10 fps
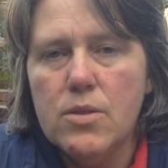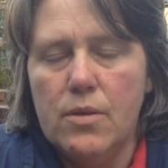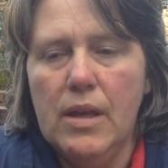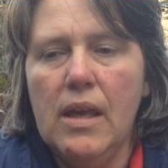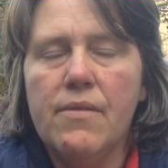
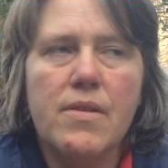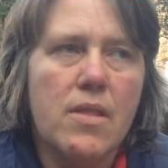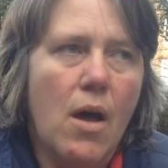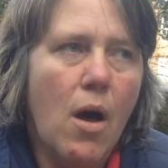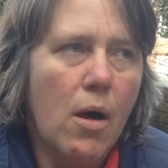So
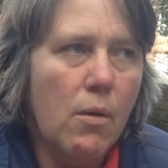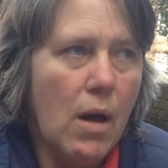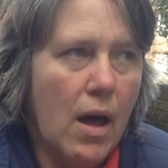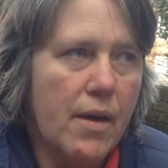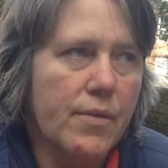even
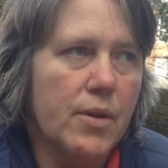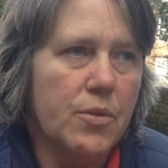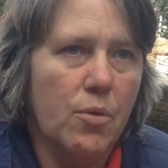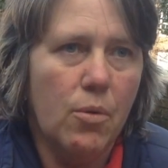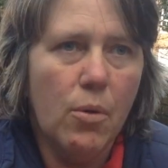though I've got
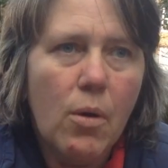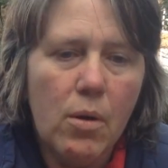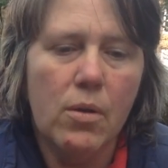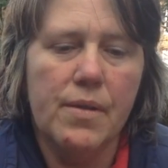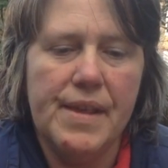
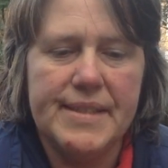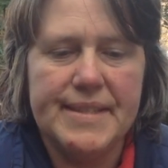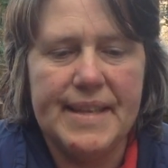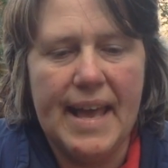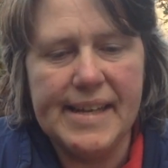all
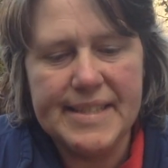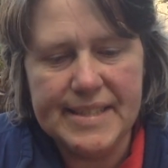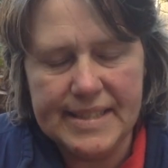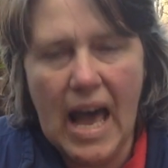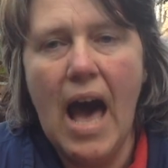this
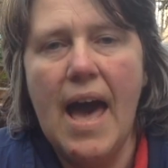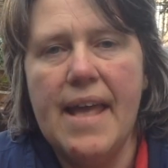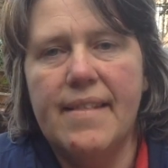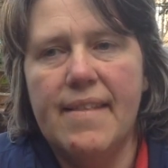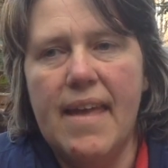
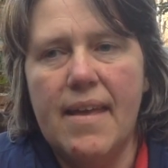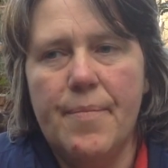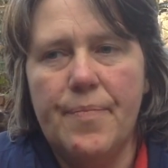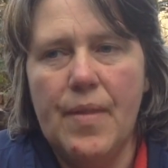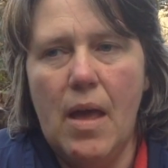anxiety
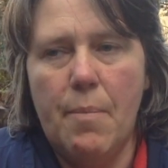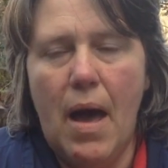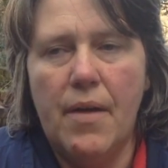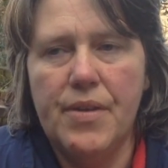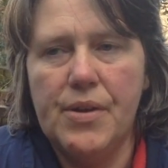
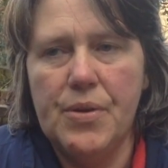about the